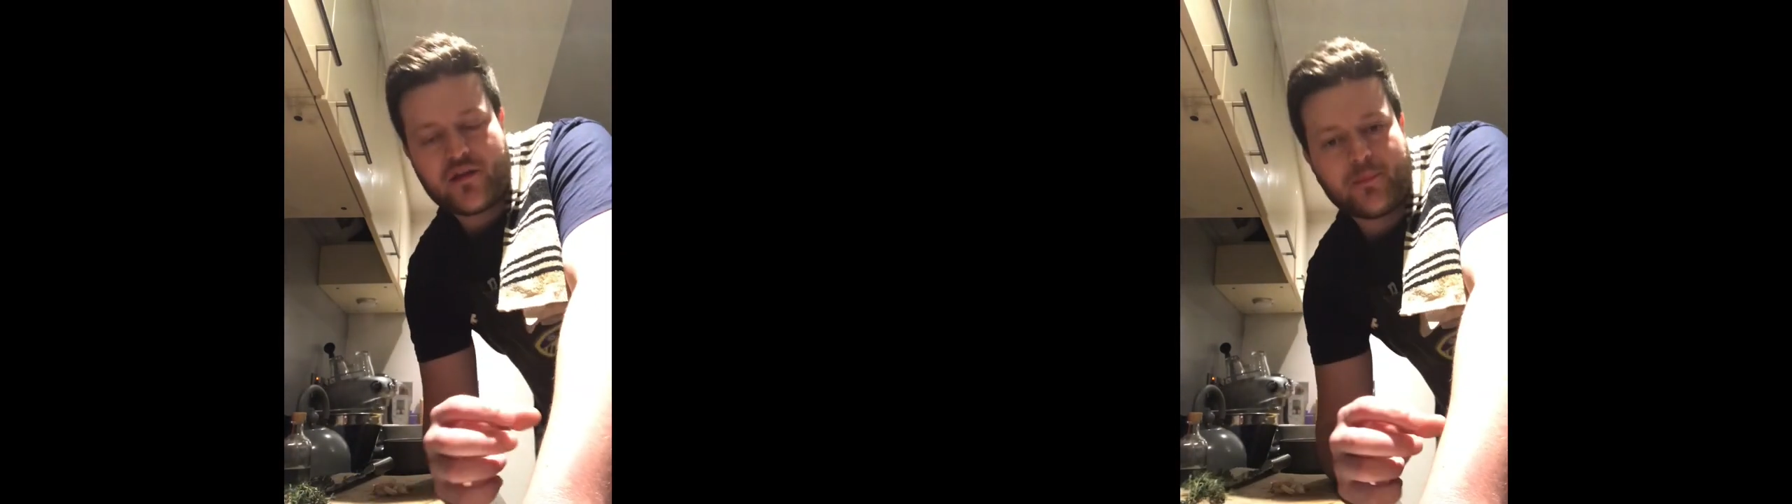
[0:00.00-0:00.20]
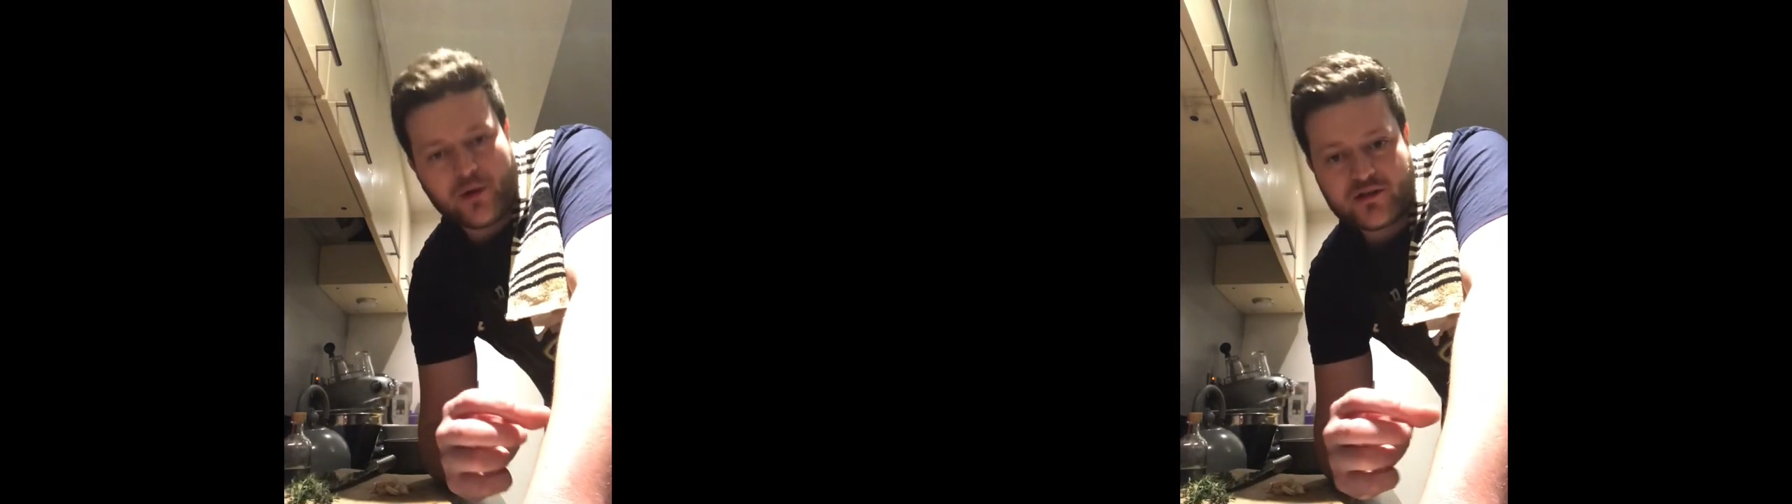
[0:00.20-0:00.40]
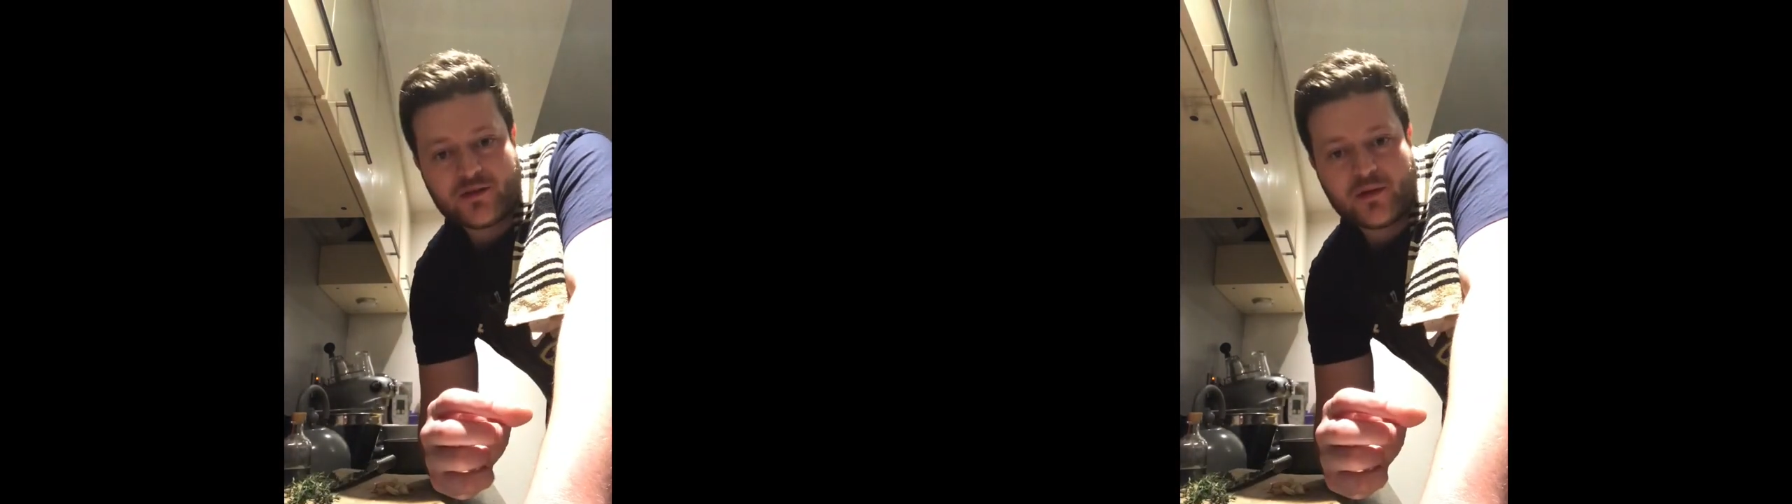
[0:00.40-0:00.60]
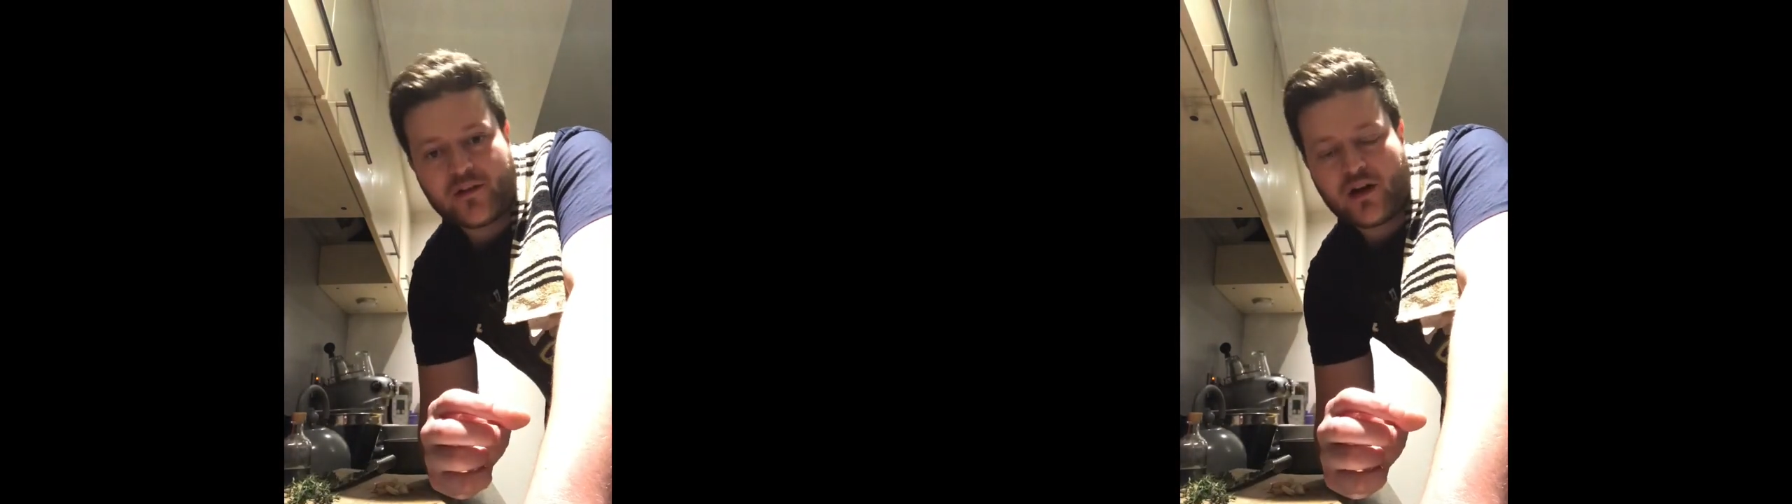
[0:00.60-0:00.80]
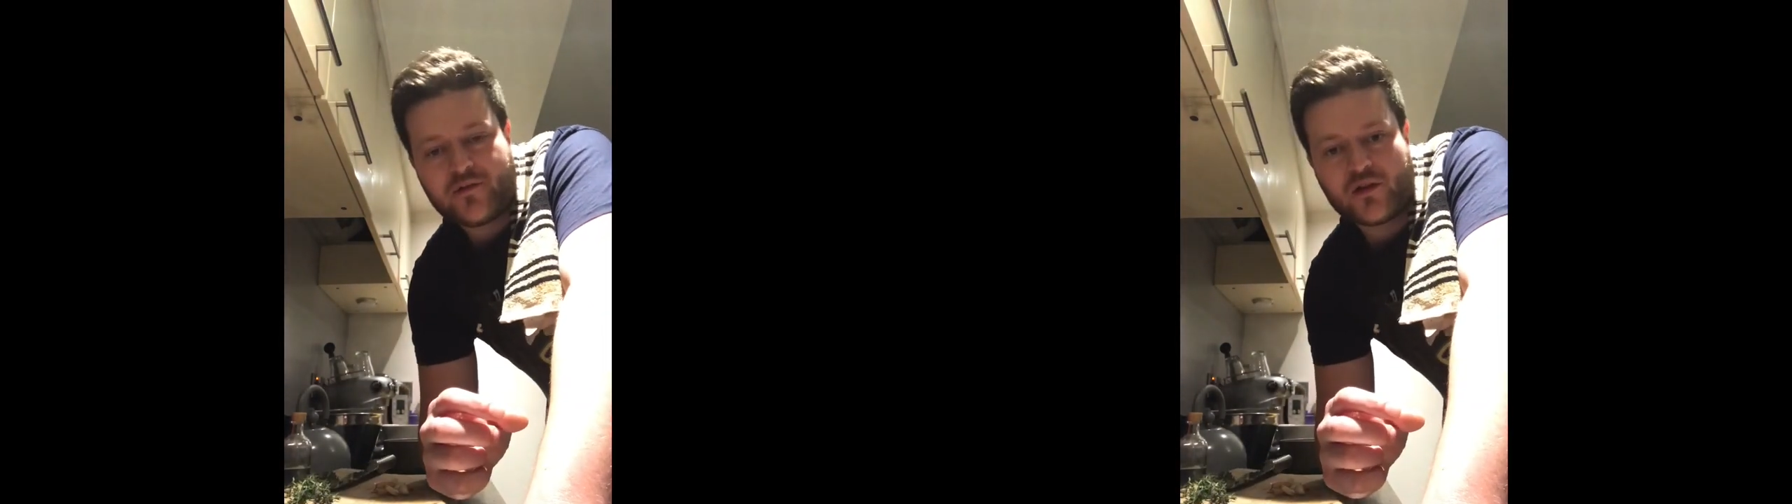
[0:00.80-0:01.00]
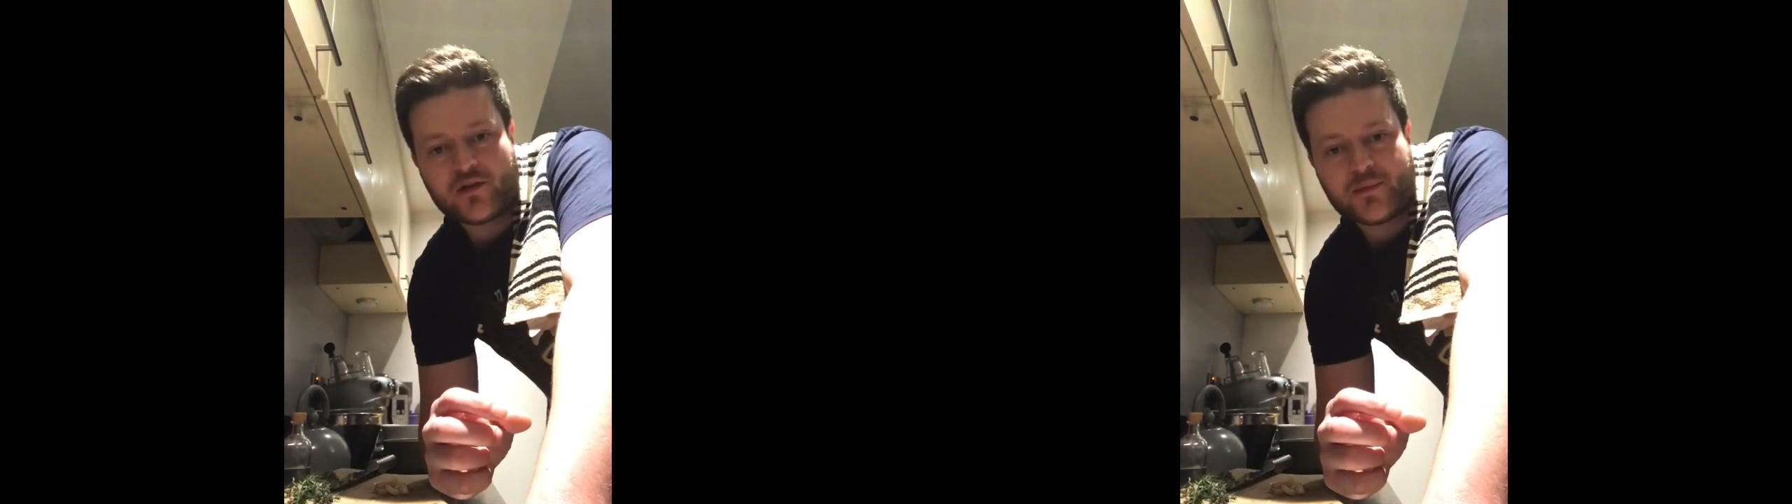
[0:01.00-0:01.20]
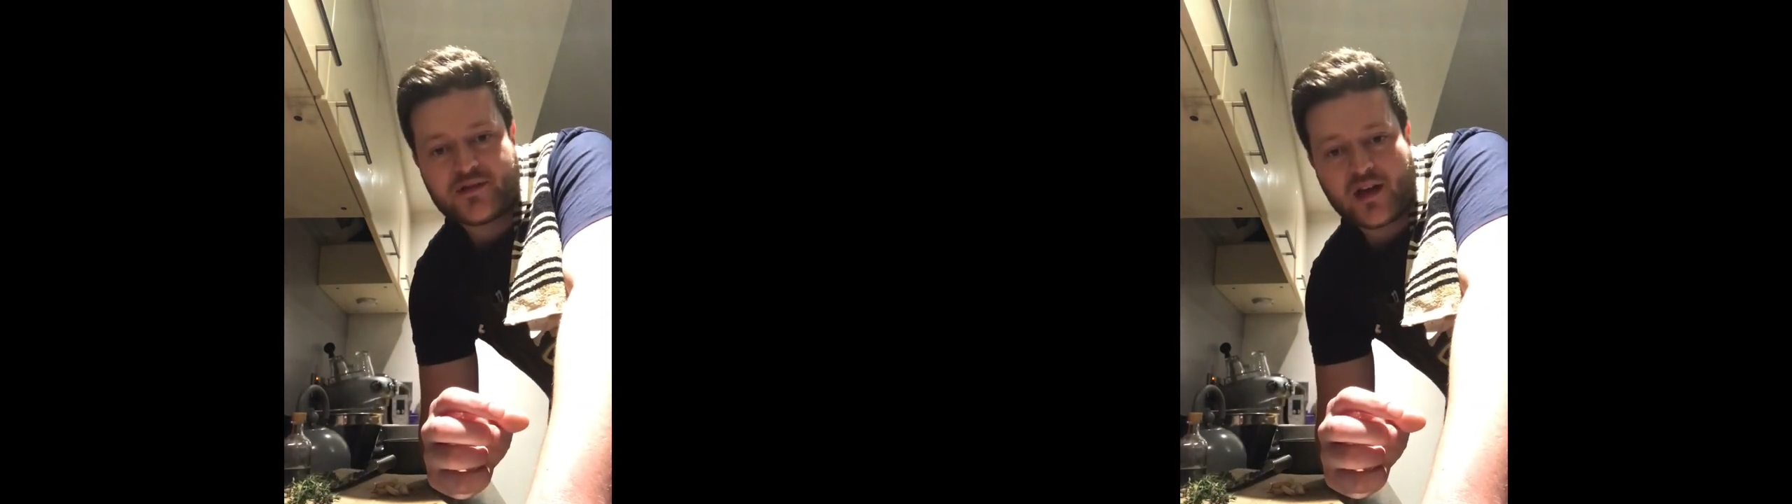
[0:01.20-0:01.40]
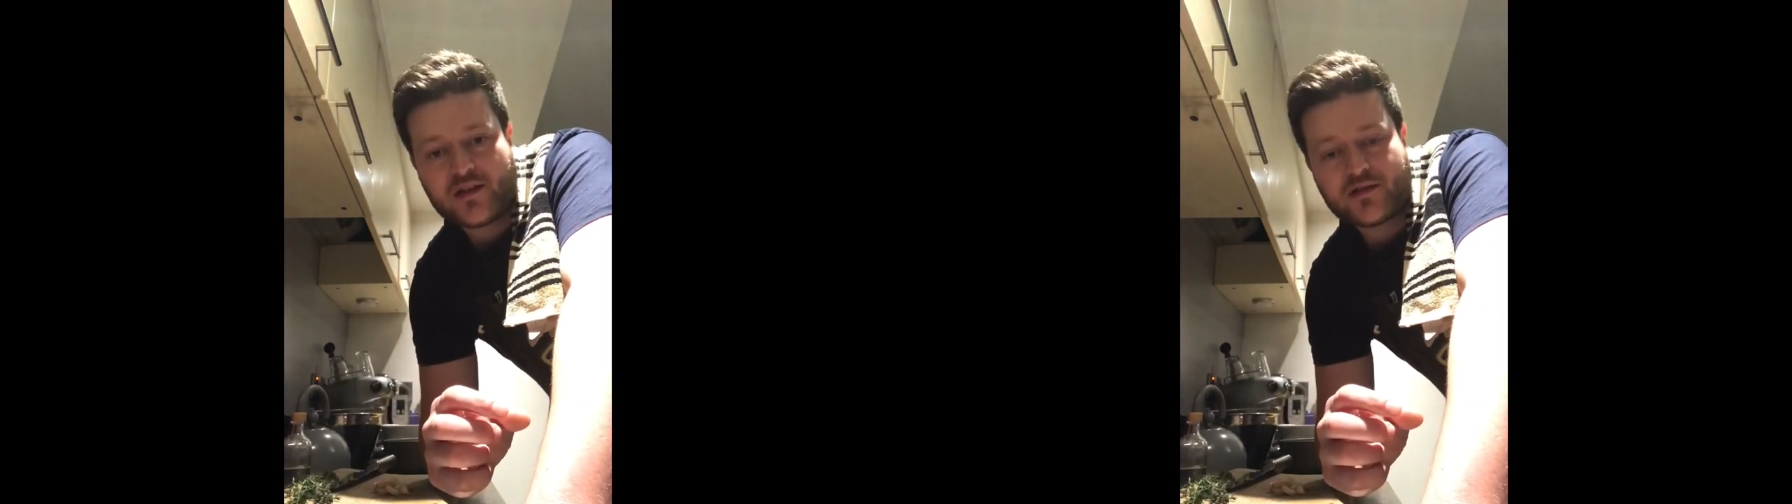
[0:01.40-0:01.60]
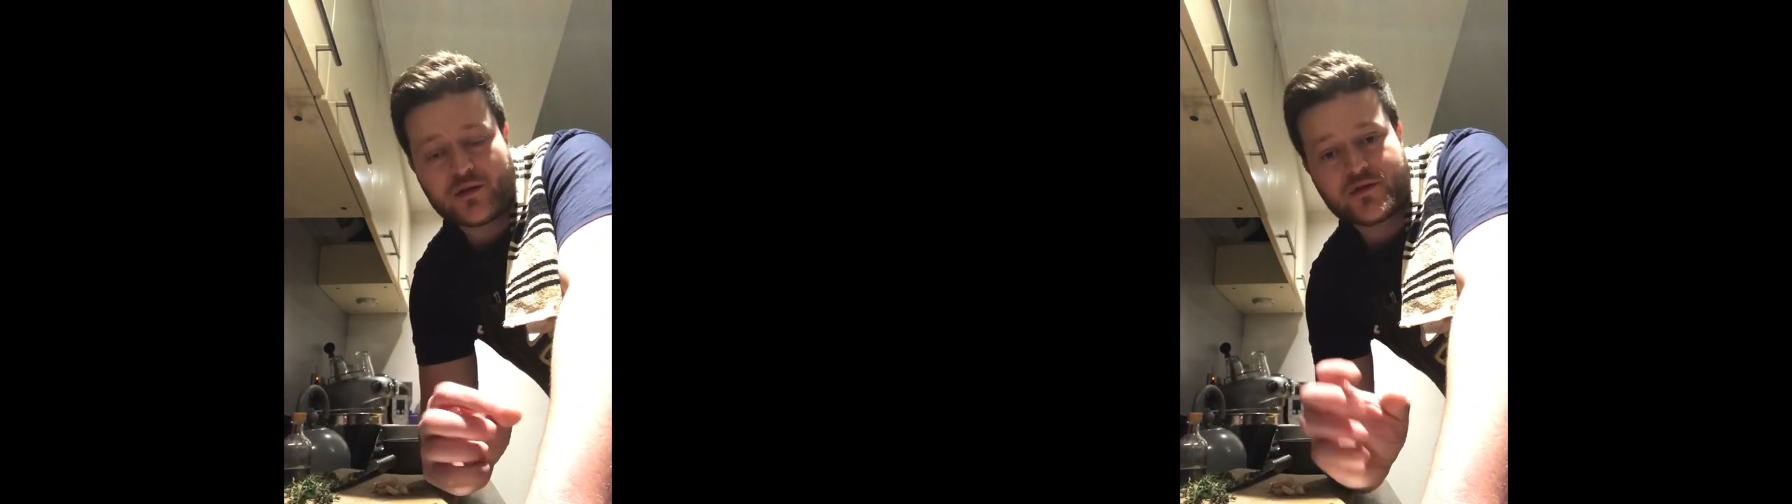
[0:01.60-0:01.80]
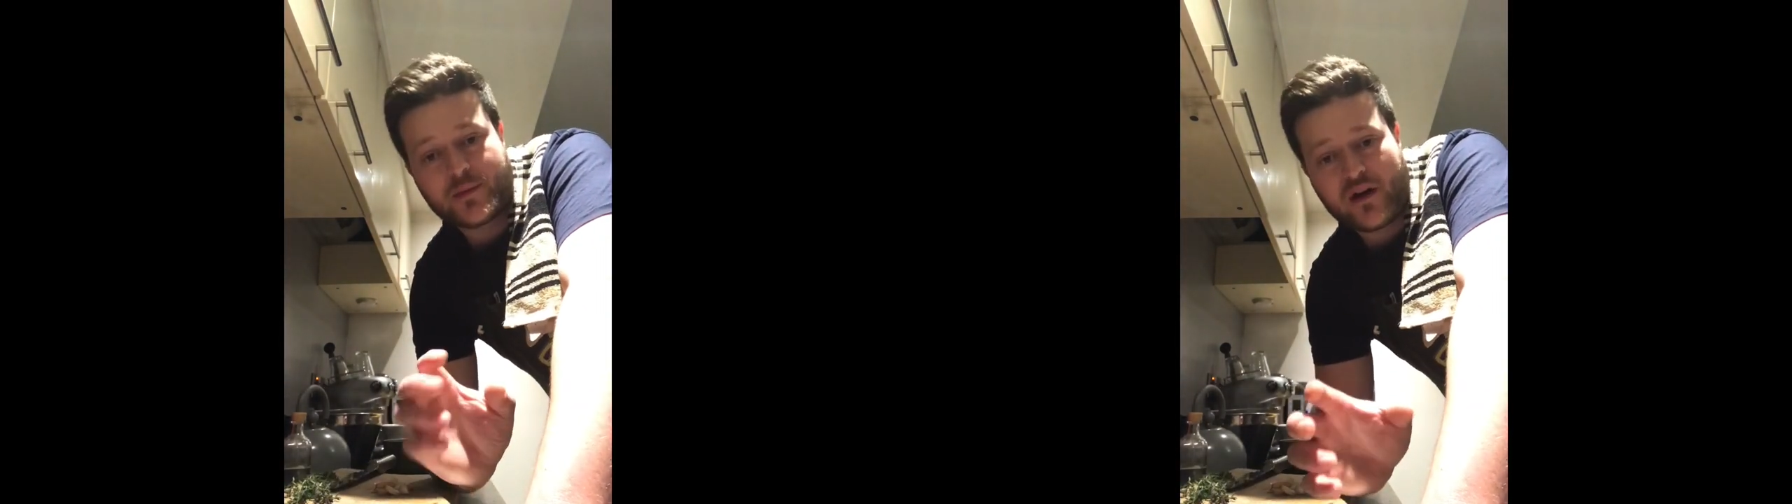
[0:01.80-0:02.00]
the bottom of our fondant potatoes for